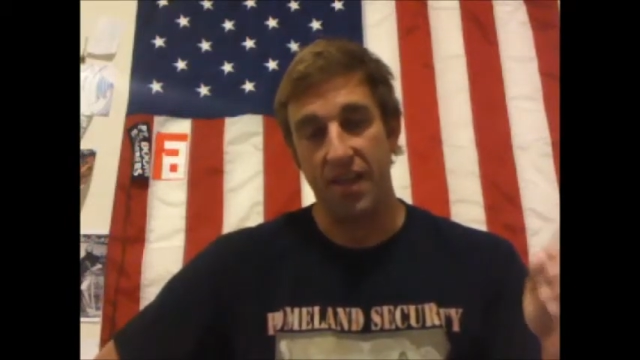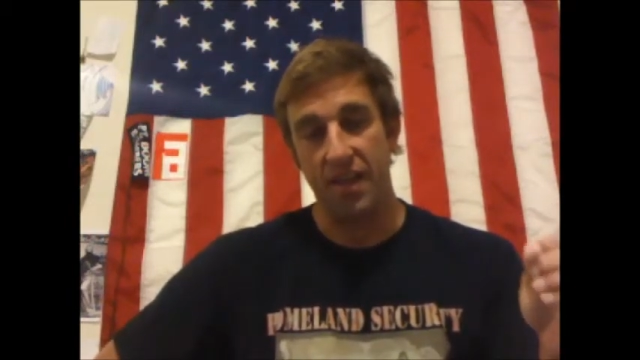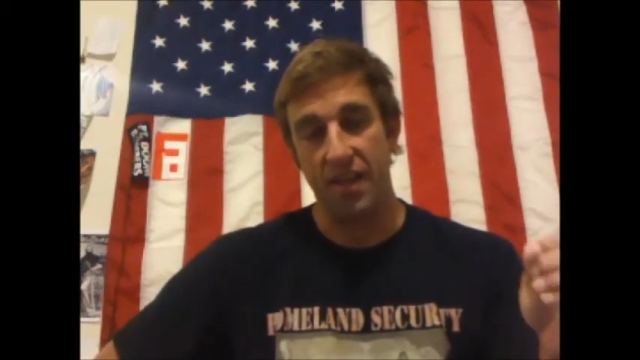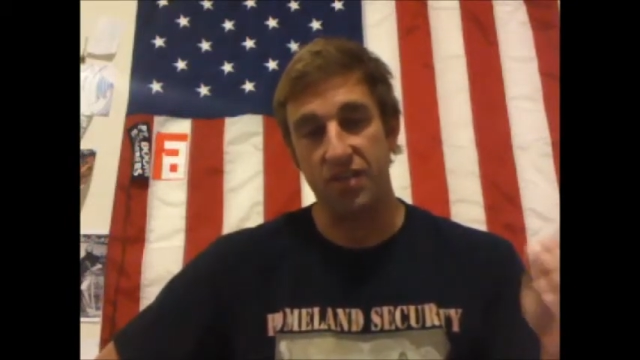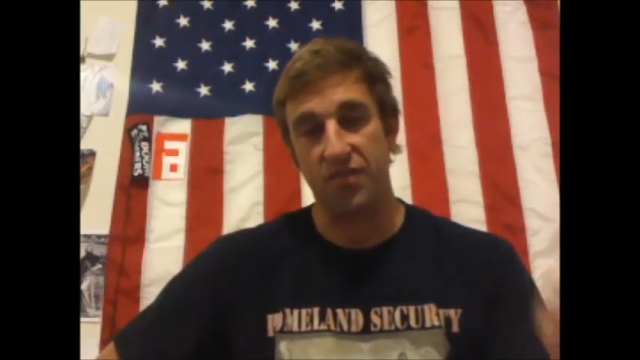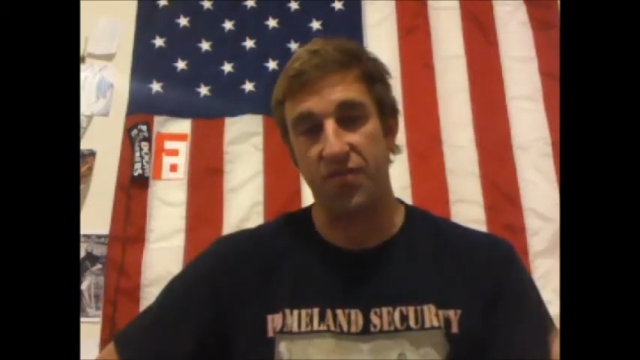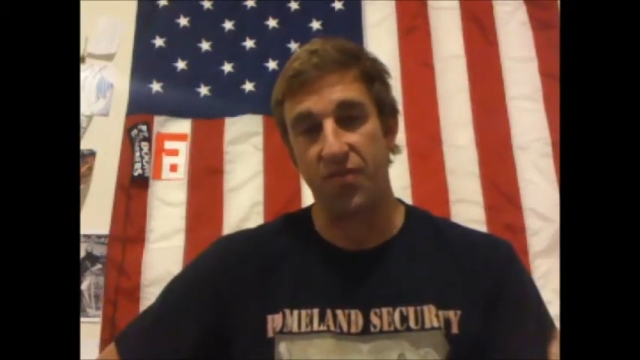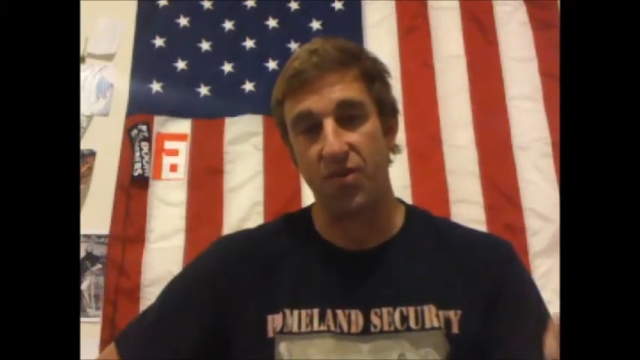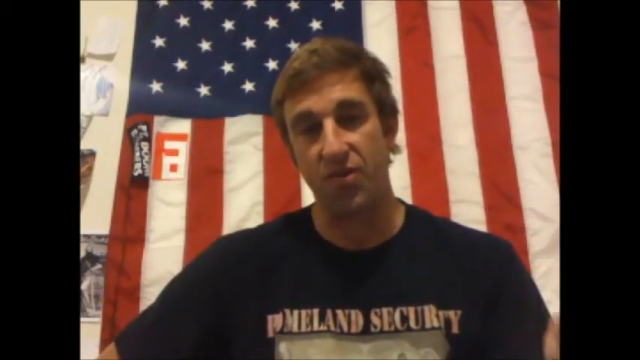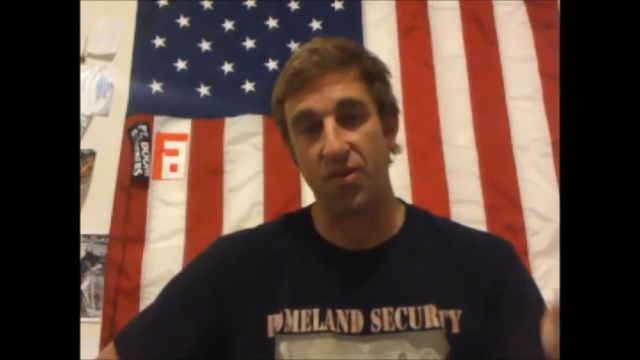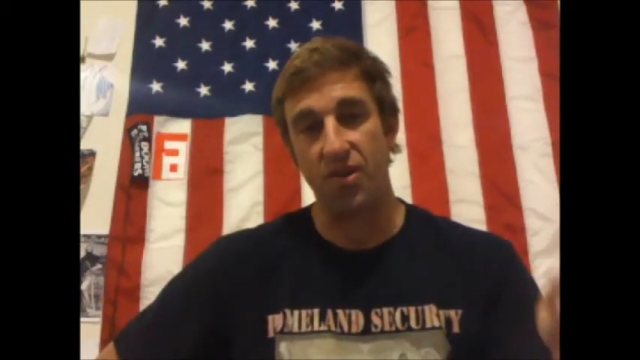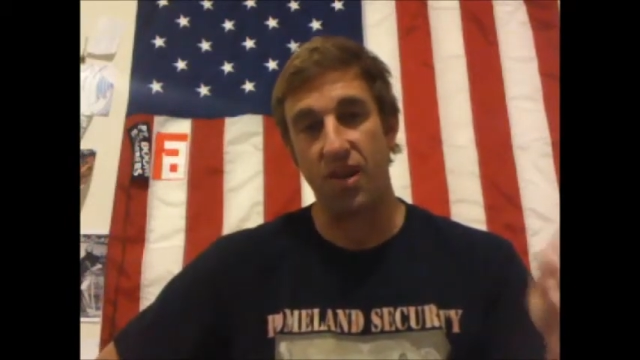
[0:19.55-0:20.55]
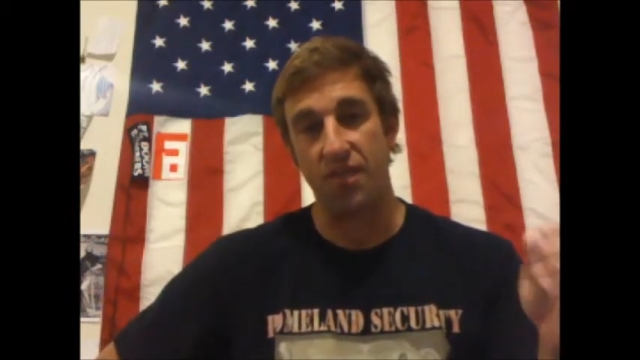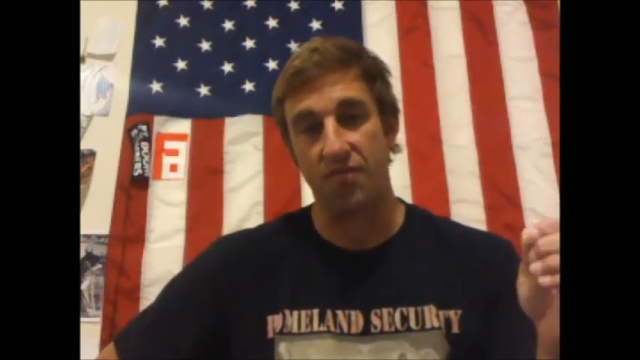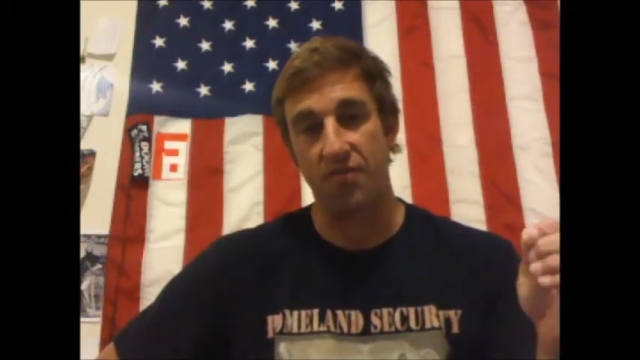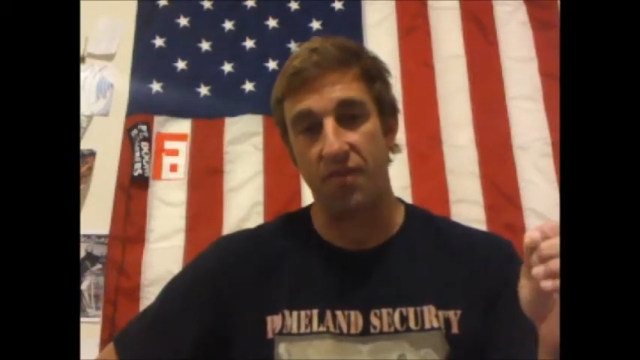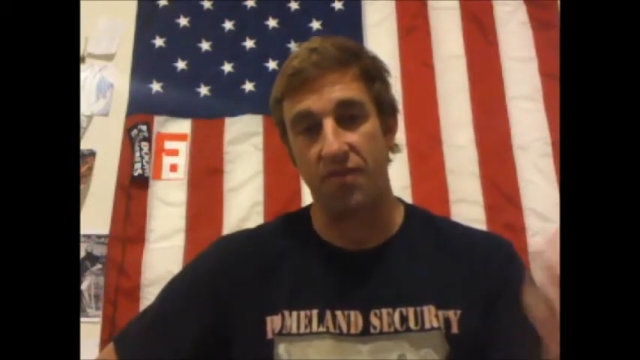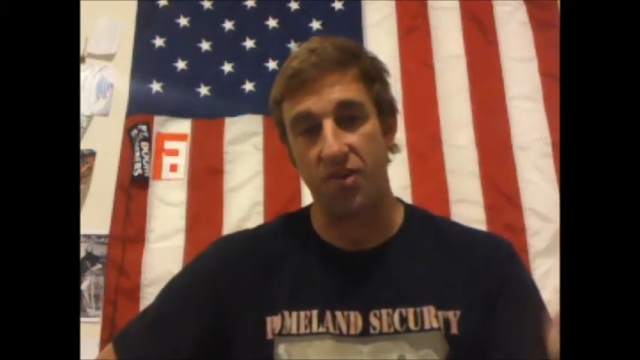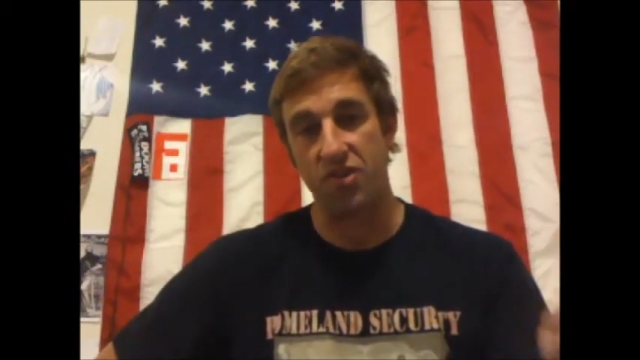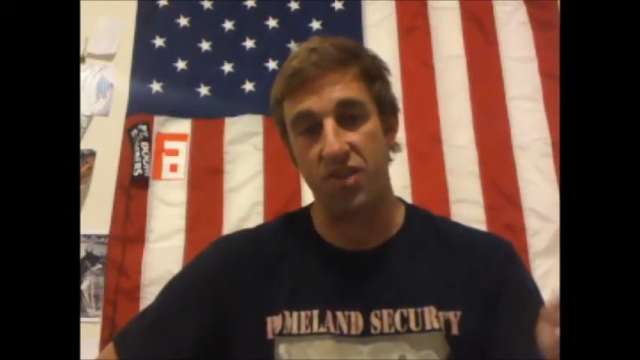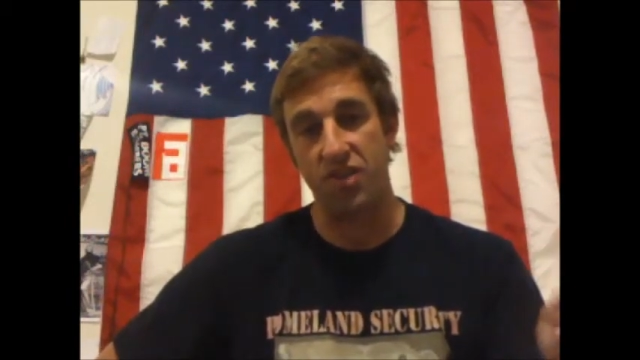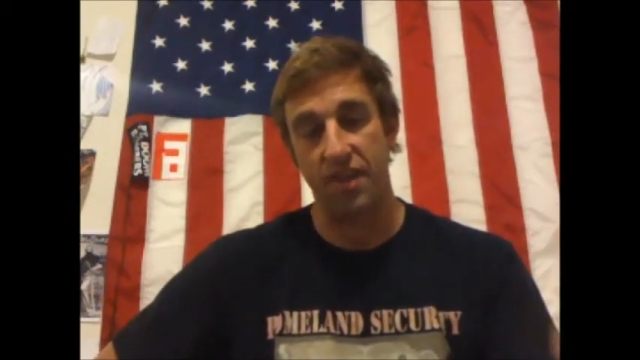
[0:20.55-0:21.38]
is full of reverse